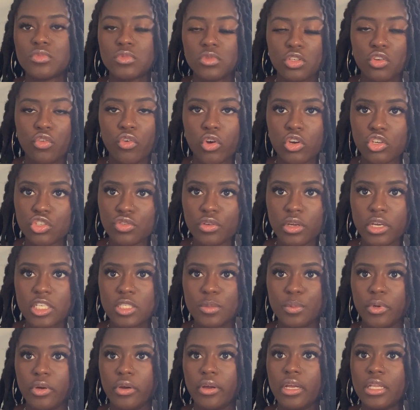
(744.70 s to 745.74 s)
grocery
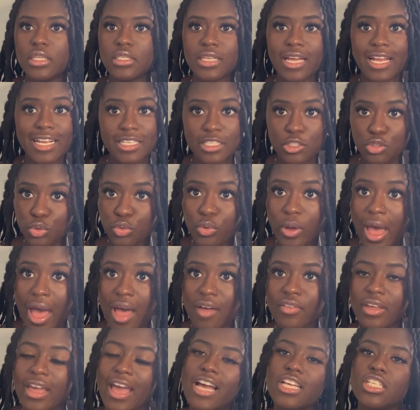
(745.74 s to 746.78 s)
experience, I do have
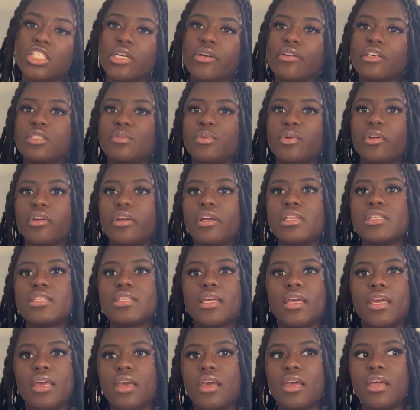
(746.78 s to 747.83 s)
cashier experience,
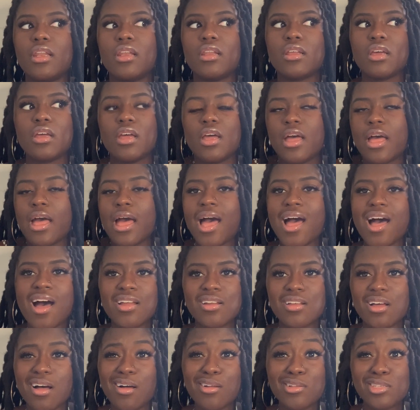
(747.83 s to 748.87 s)
and
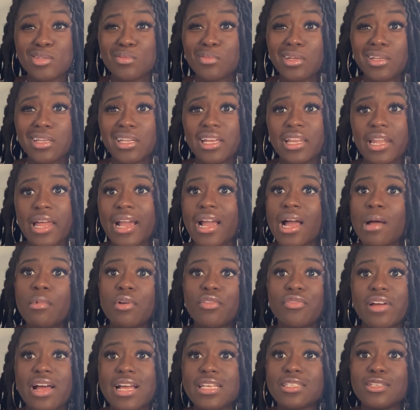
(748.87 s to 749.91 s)
ultimately, like, I'm a
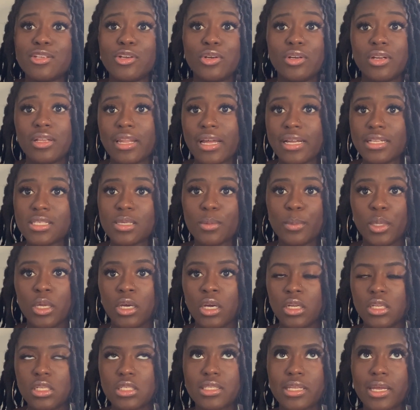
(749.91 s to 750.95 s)
fast learner, like, to be
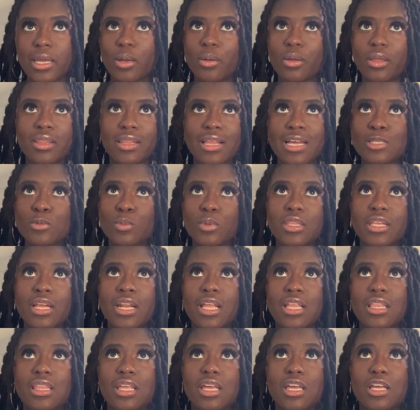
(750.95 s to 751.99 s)
honest, like, and that's with
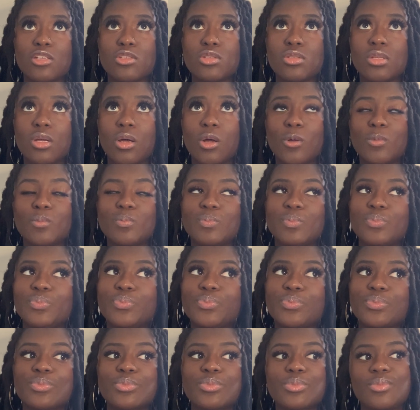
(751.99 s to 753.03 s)
anything. So
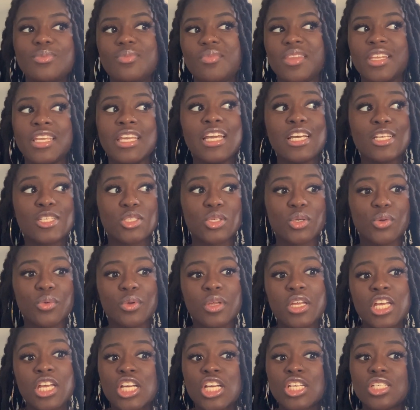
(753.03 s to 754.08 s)
yeah, so
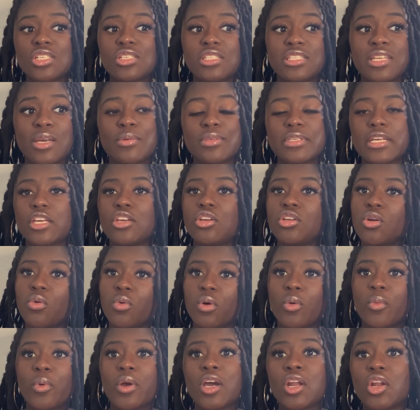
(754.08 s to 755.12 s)
they was like, you know
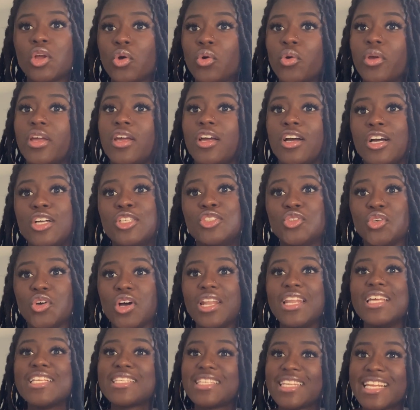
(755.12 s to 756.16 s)
what, we're gonna go get her a drawer.
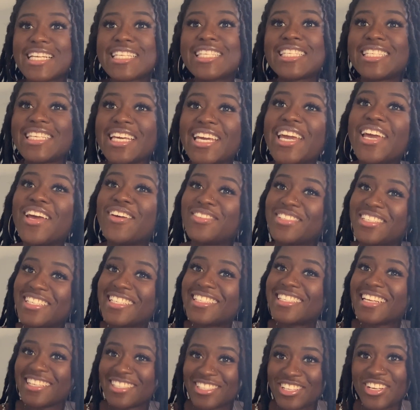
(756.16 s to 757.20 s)
Let's see if she's
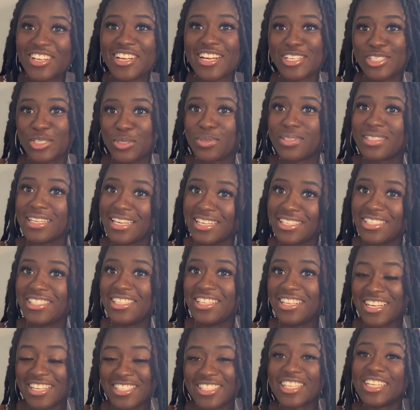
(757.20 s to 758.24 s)
as good as you say
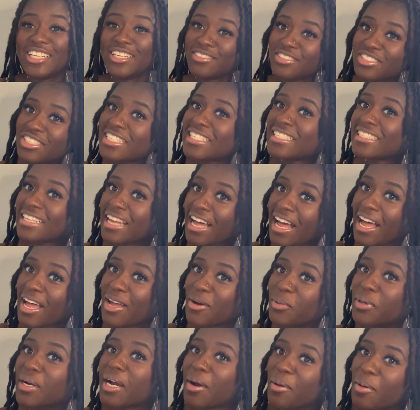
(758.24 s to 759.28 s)
she is, and if she's not,
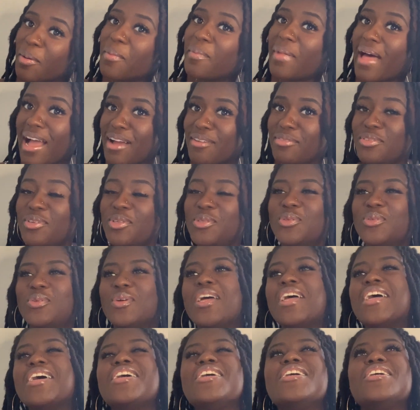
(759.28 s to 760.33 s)
we're coming back for you.
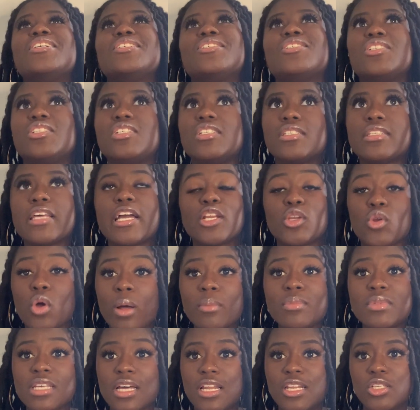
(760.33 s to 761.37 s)
So she's like, no, I'm
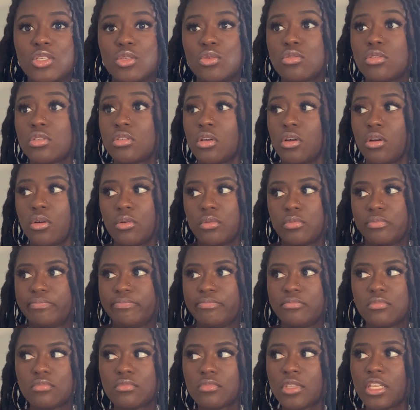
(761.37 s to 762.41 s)
telling you. So
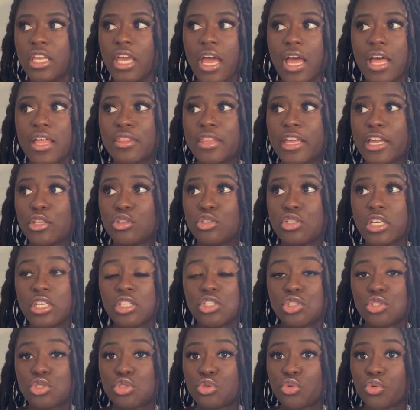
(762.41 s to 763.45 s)
yeah, they
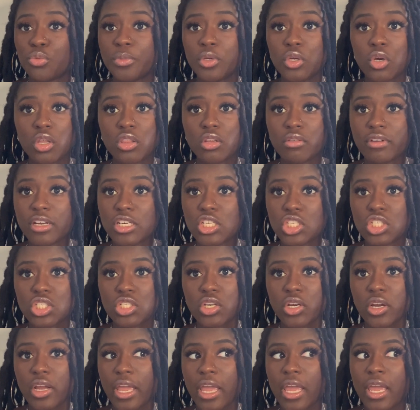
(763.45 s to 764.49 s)
just threw me on the
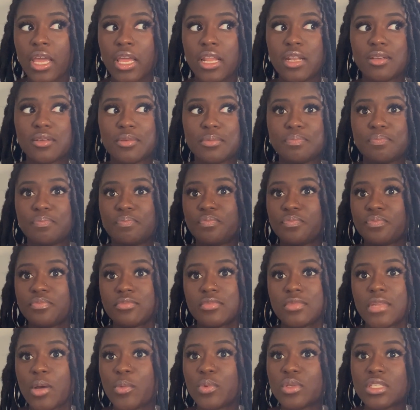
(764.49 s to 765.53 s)
register, and
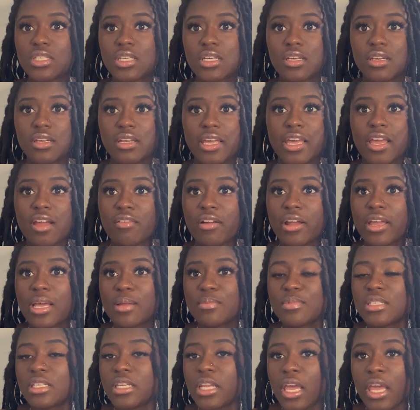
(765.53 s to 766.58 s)
that was it. Here I am
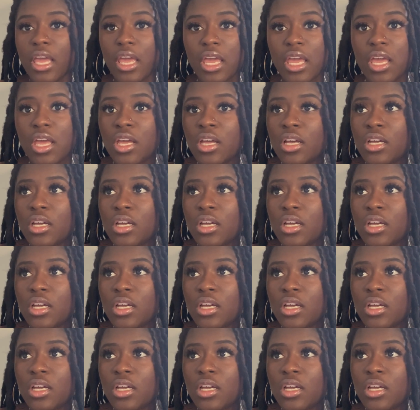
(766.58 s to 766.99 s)
today.